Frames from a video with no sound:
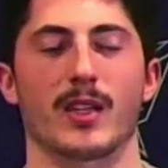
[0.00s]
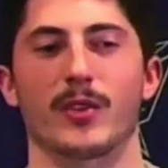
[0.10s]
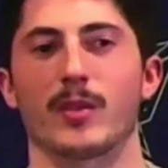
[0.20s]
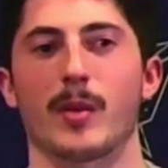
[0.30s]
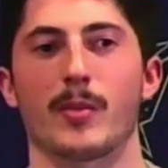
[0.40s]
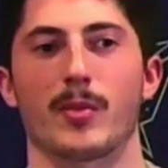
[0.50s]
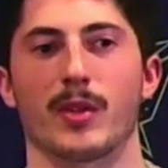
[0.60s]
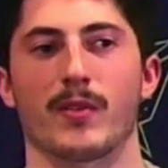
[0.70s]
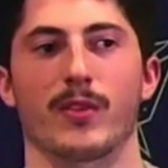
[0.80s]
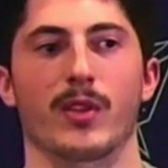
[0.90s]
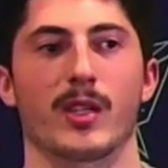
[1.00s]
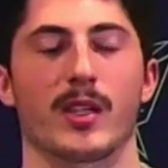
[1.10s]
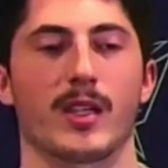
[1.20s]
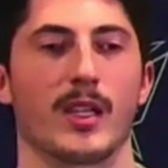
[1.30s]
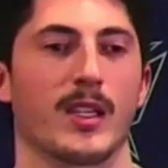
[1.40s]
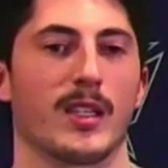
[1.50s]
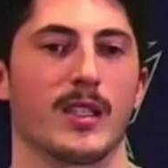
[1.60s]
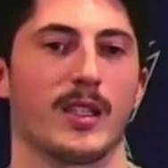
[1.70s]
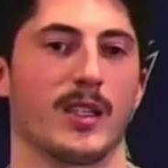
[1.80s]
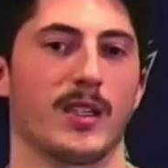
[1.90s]
I don't really remember the play fully.
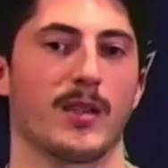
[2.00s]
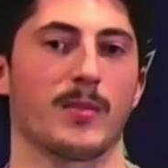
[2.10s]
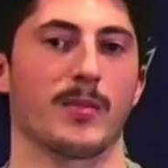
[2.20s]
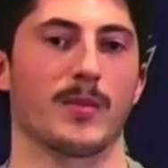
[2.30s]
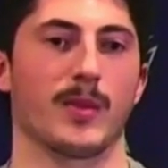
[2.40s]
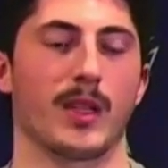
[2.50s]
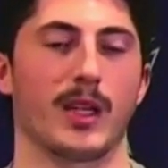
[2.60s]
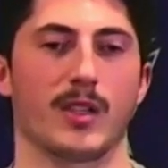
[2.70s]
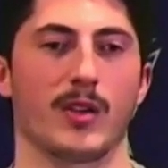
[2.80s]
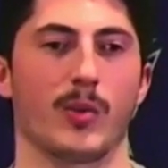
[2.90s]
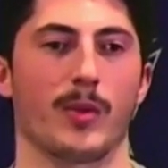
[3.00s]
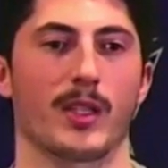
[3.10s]
And then I saw an opening,